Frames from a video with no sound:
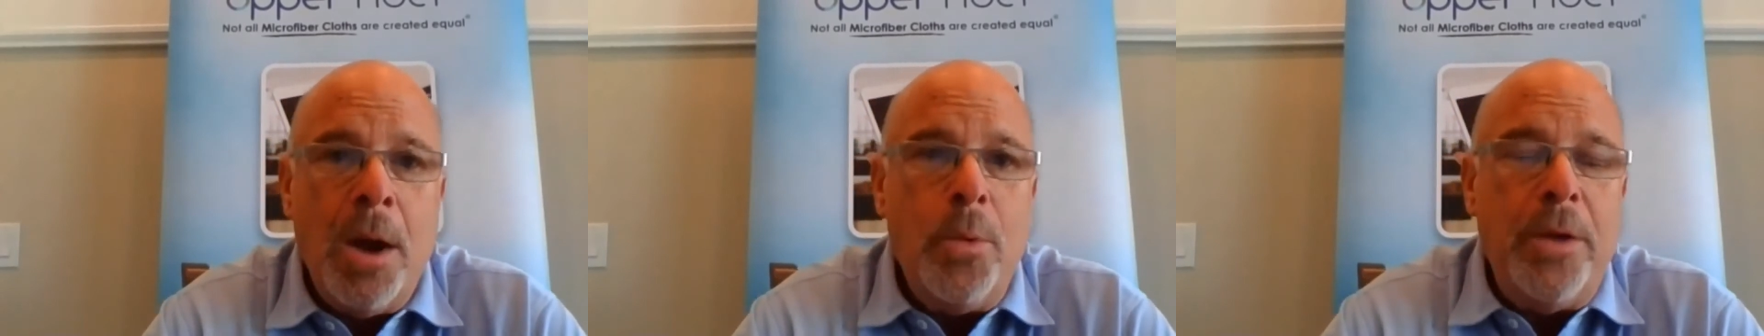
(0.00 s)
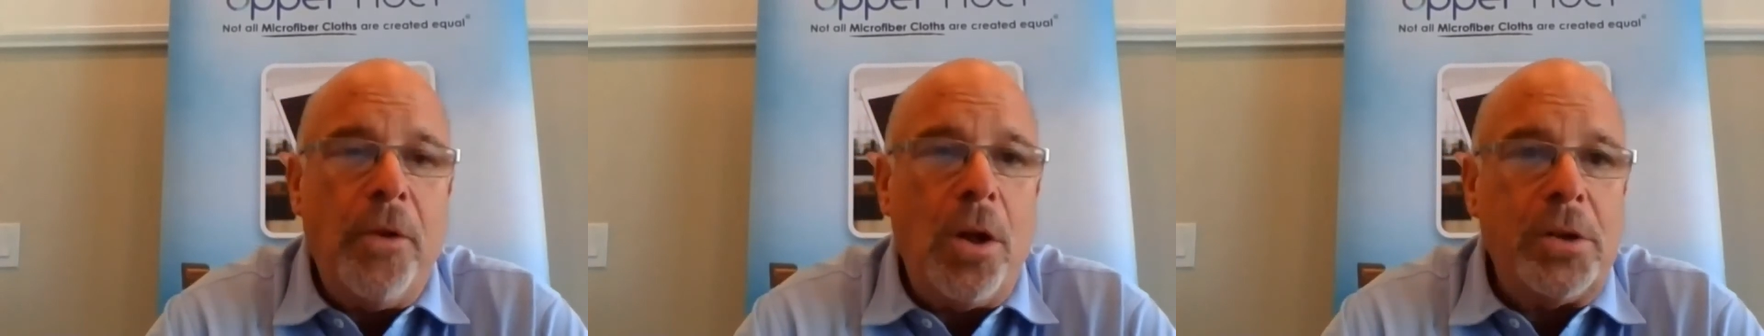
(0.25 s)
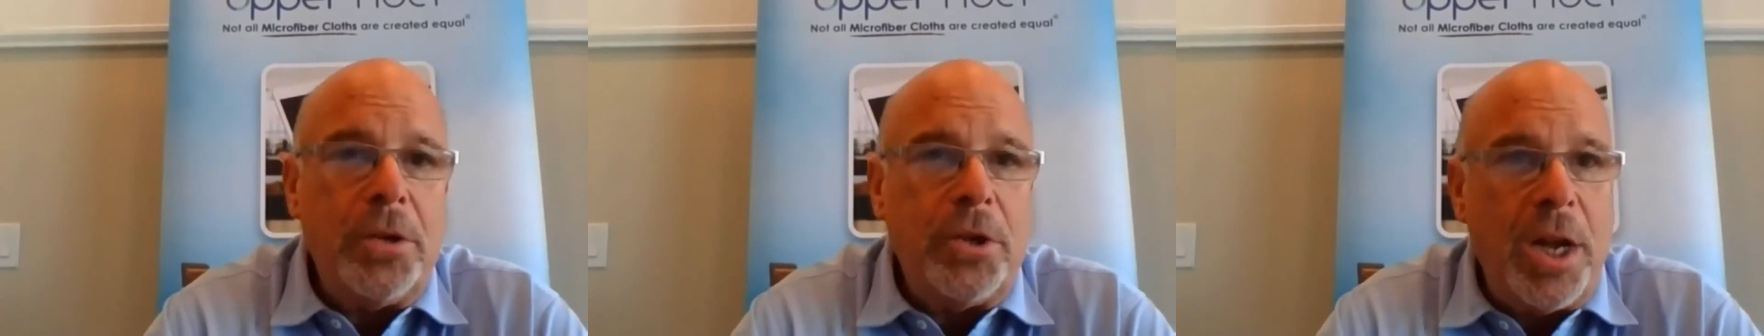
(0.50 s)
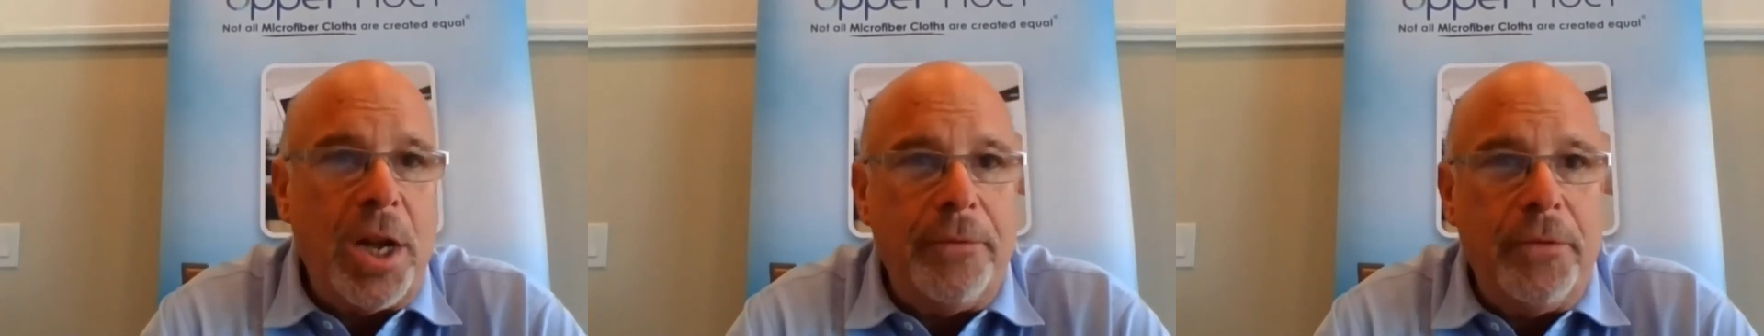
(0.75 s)
We've also
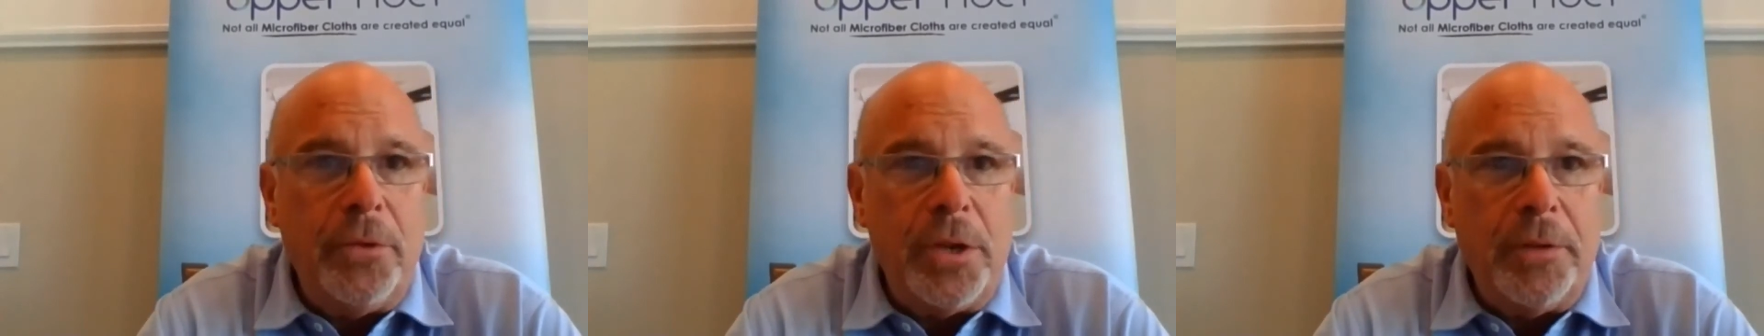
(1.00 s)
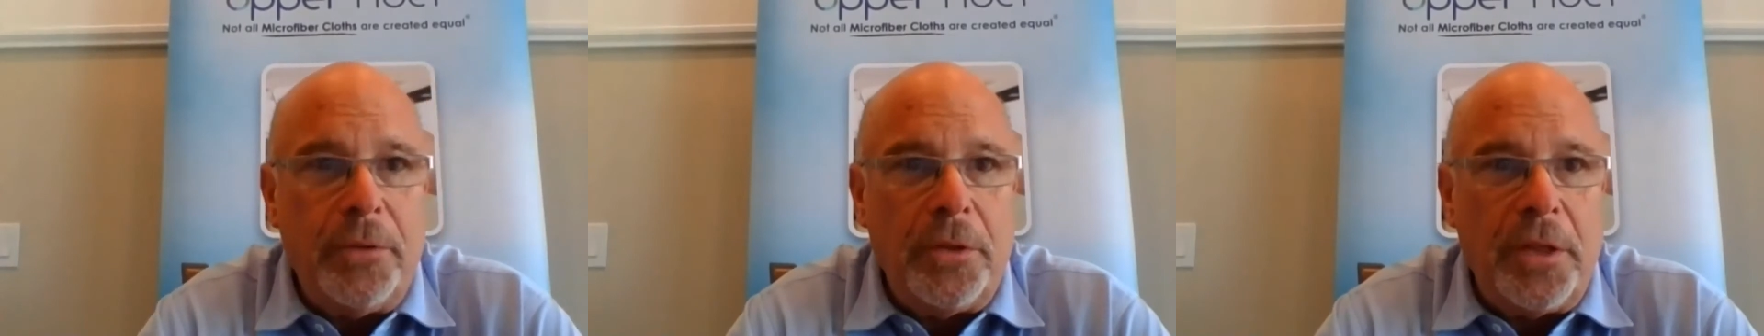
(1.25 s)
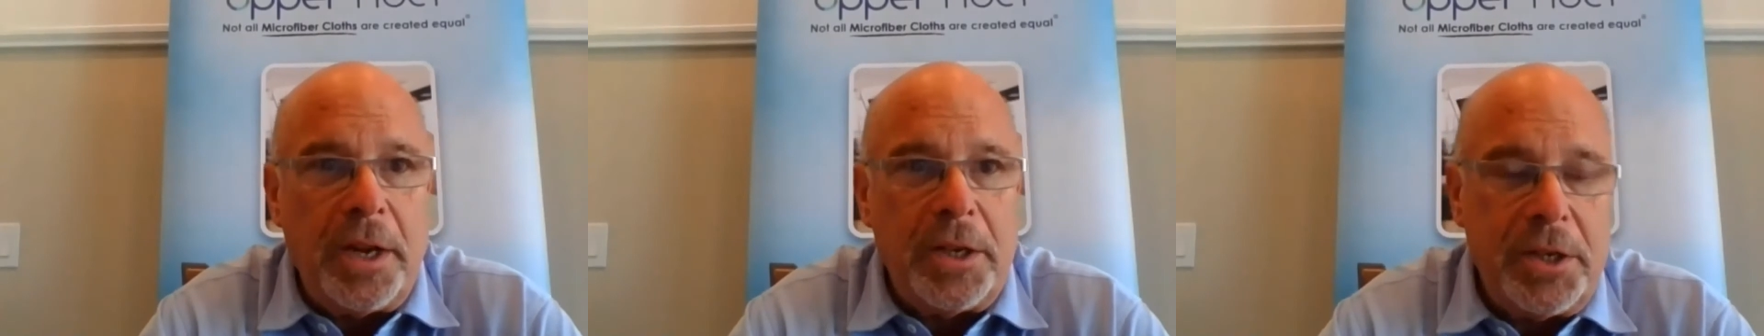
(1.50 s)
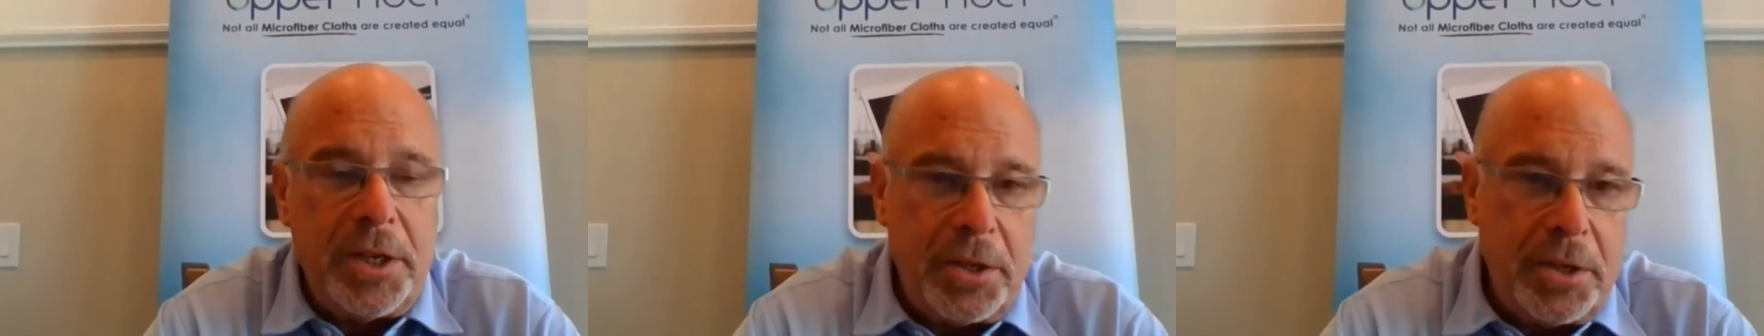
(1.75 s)
done a few different
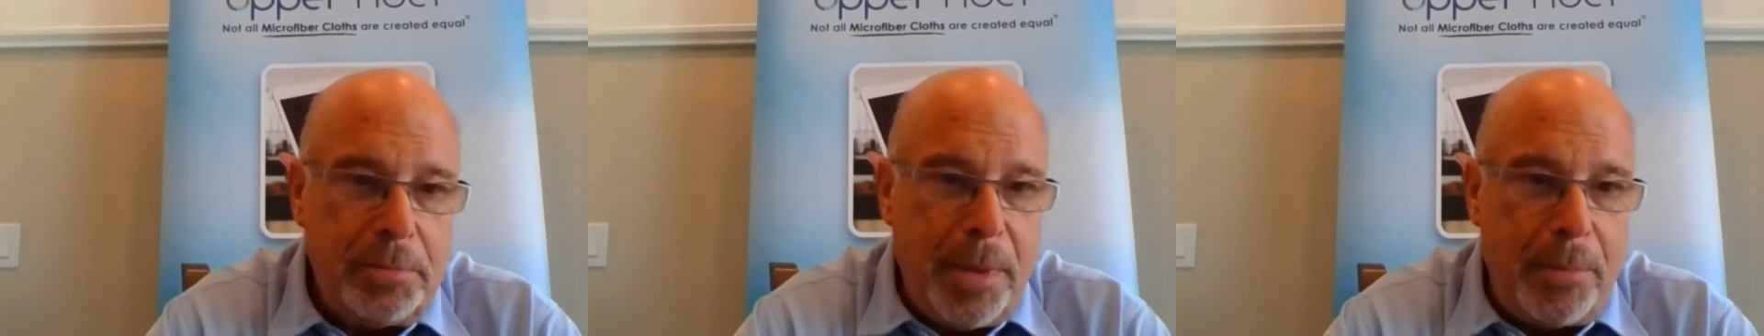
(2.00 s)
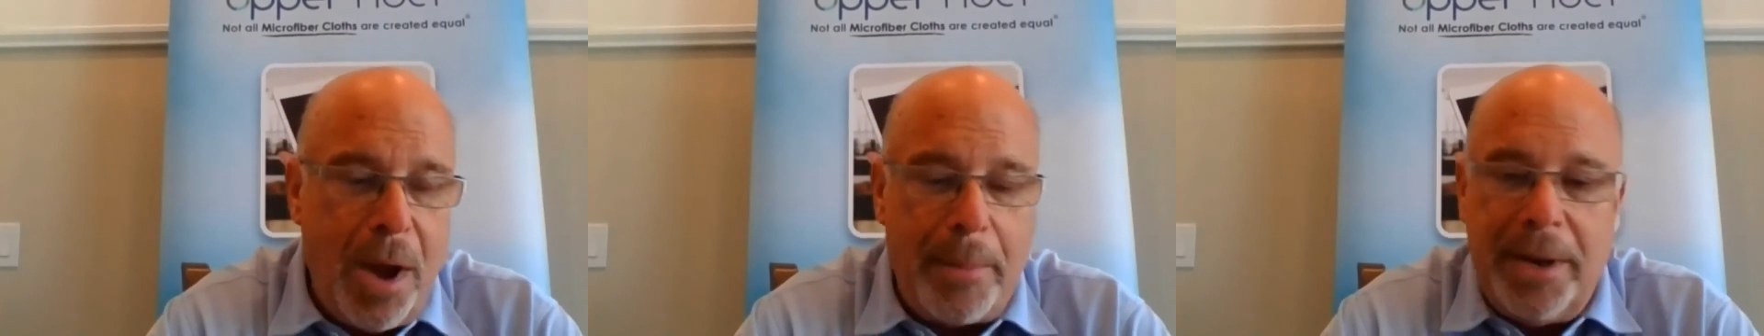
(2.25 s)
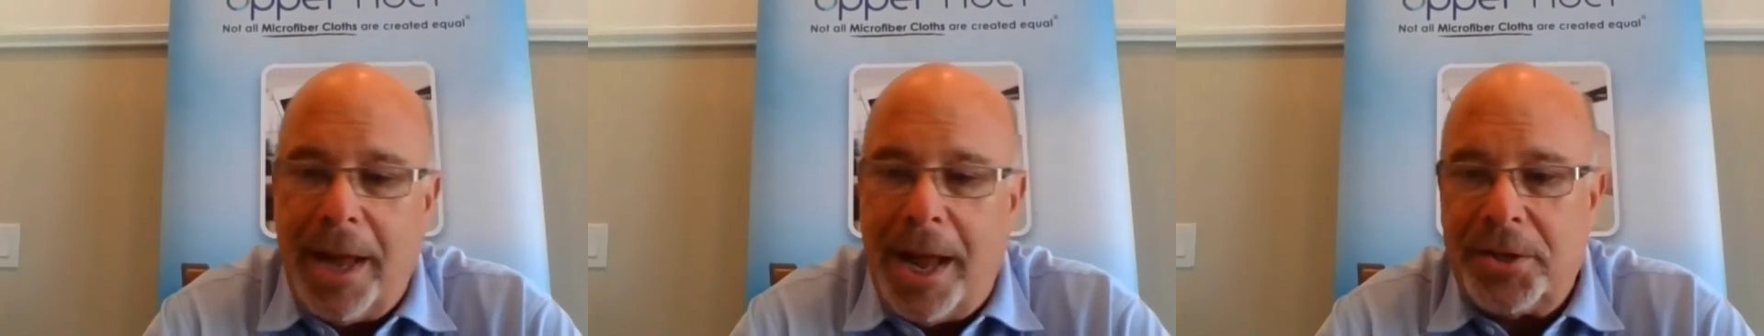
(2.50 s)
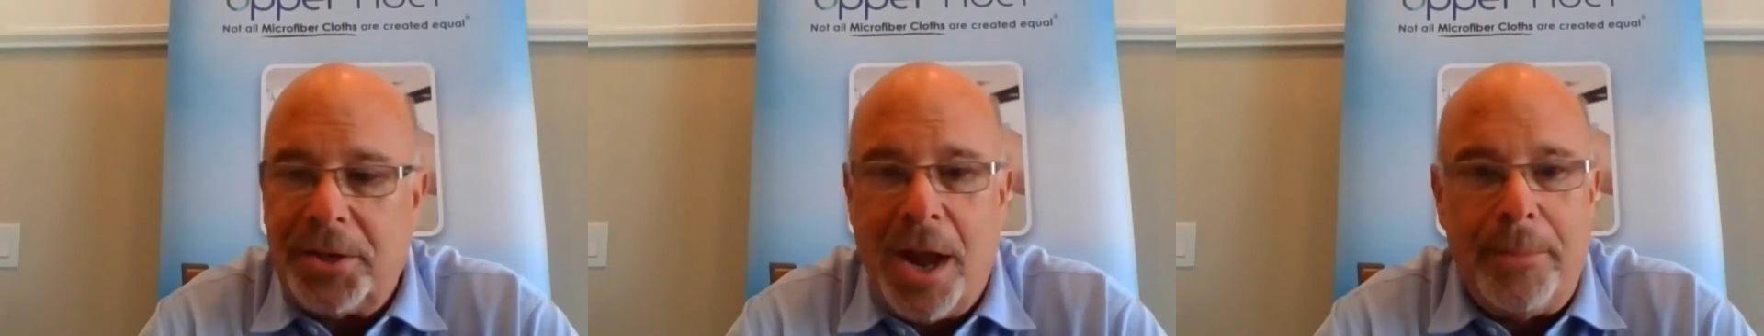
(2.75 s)
things since probably
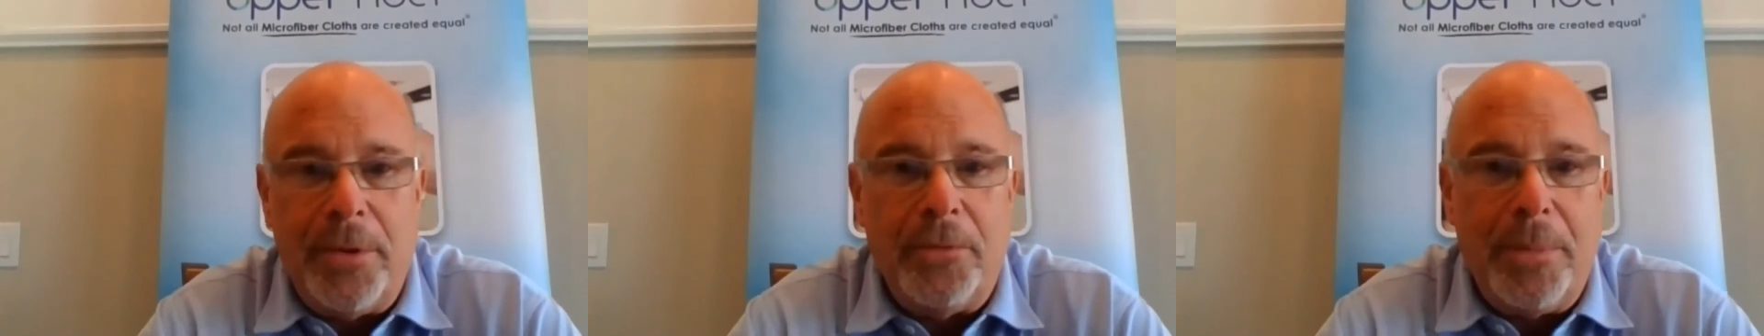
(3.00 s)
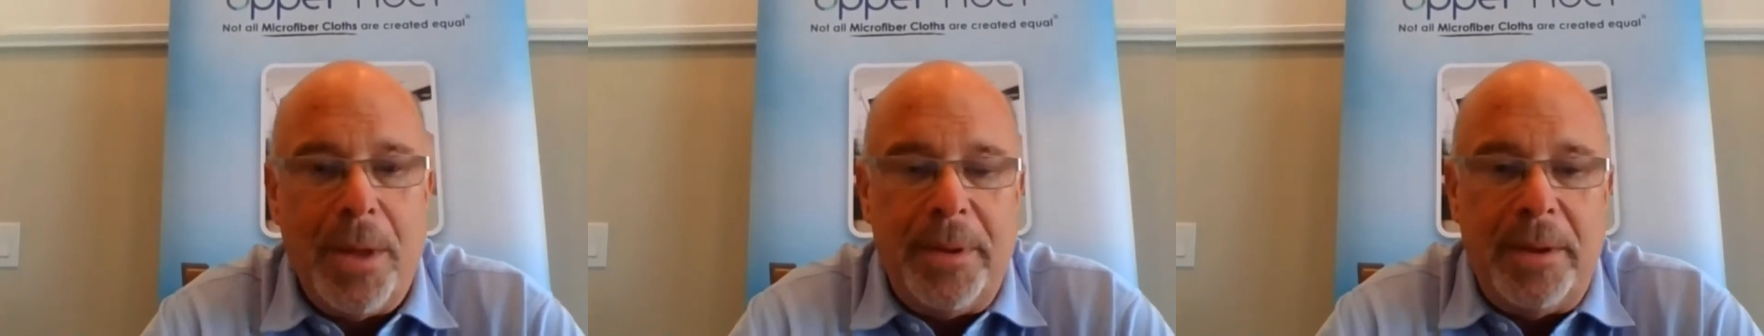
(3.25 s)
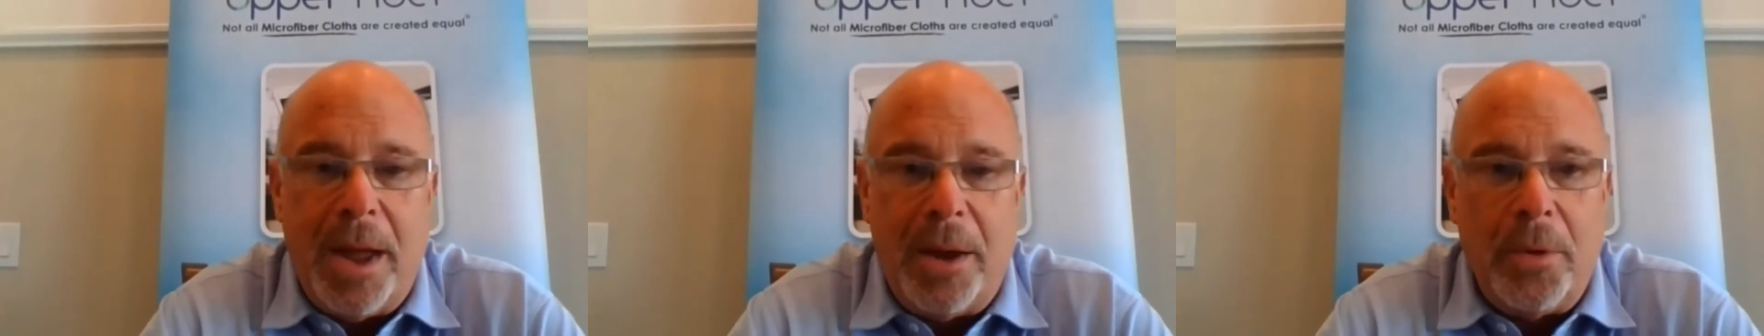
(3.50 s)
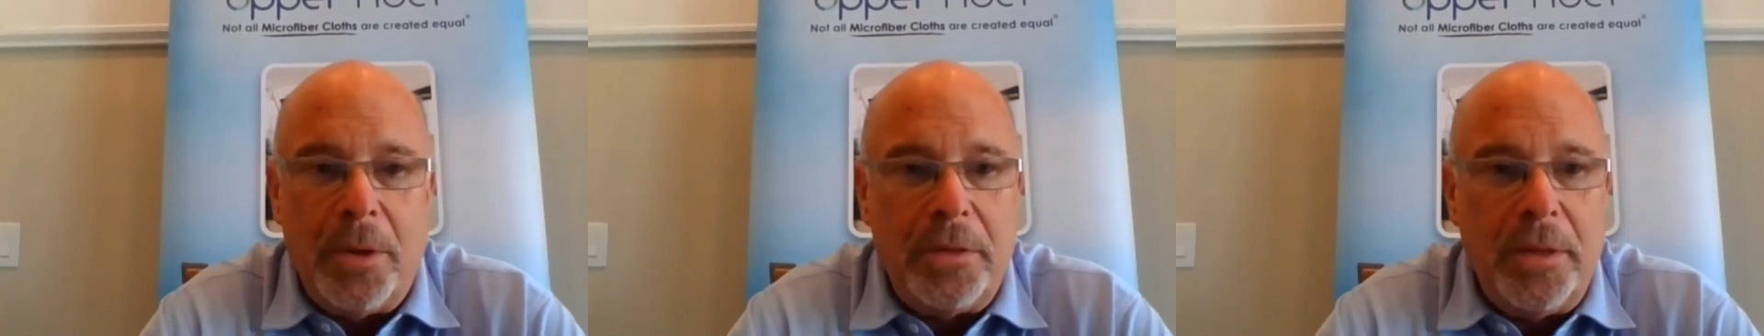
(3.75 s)
last time you've maybe met
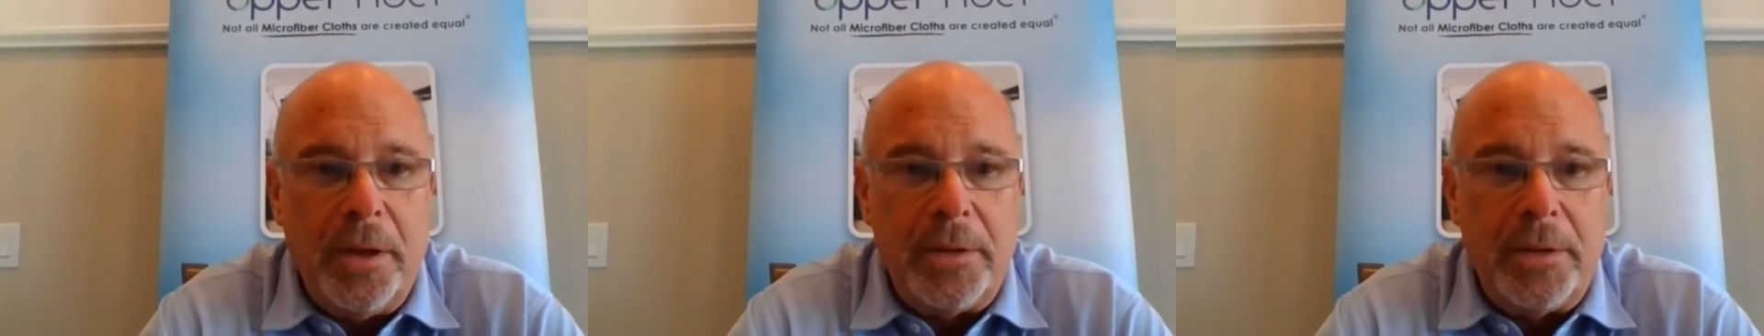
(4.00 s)
with